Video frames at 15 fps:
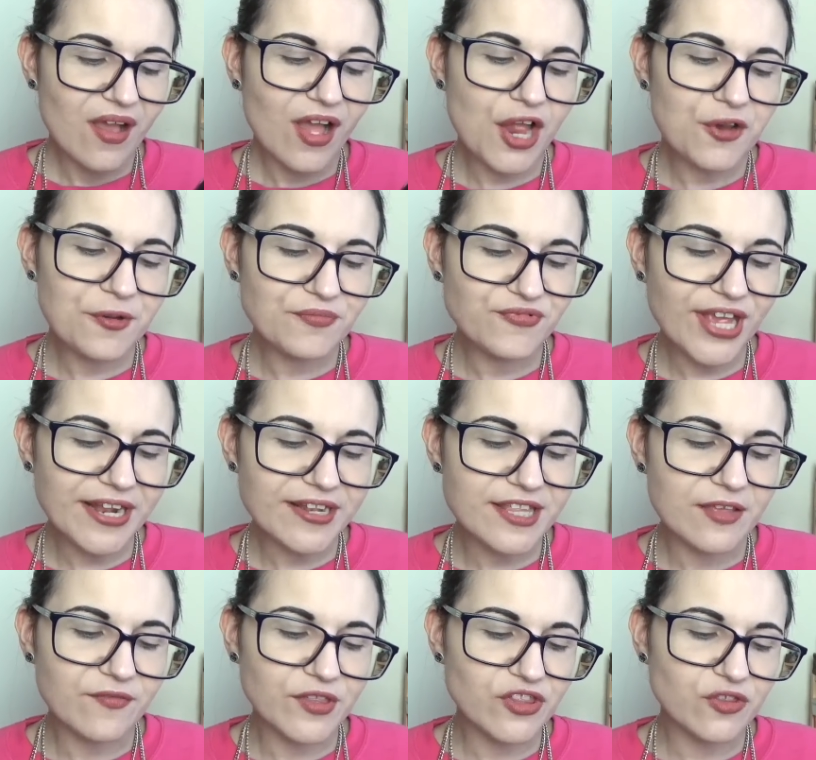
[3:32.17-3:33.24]
Her
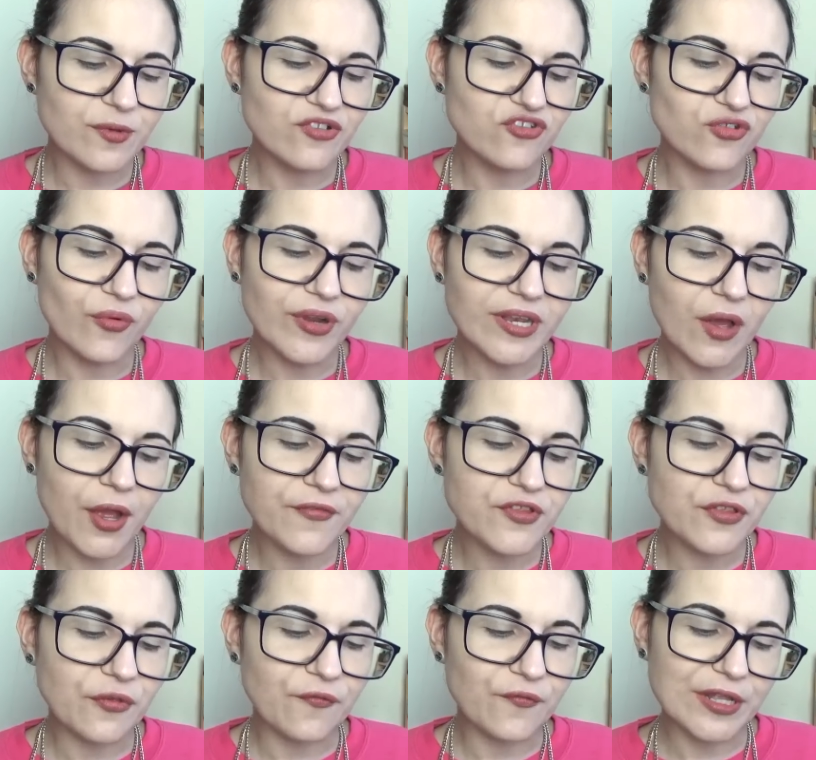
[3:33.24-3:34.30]
objective is to enjoy life
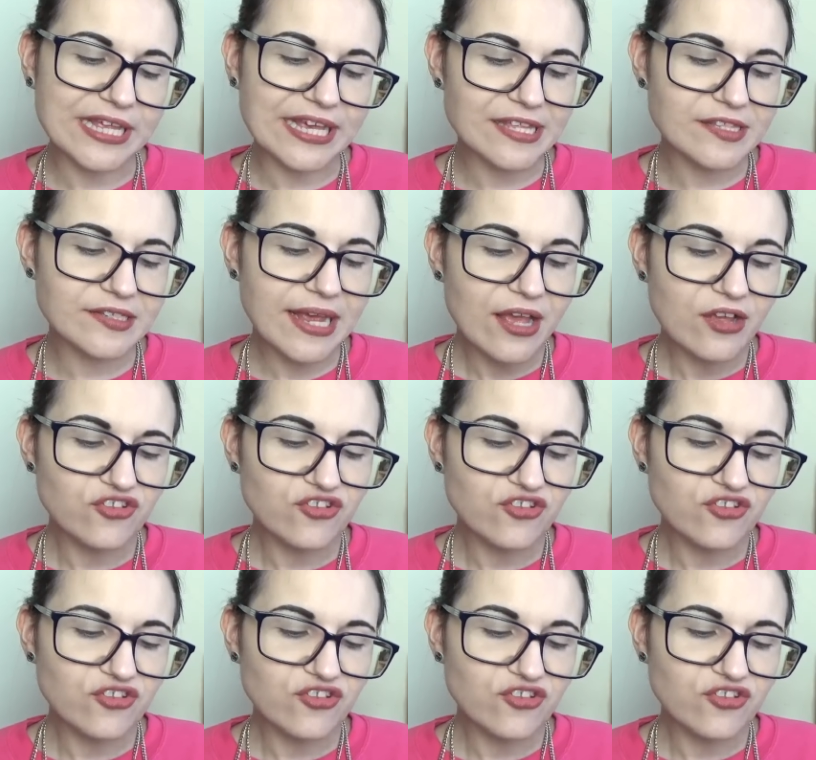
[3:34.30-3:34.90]
to the fullest.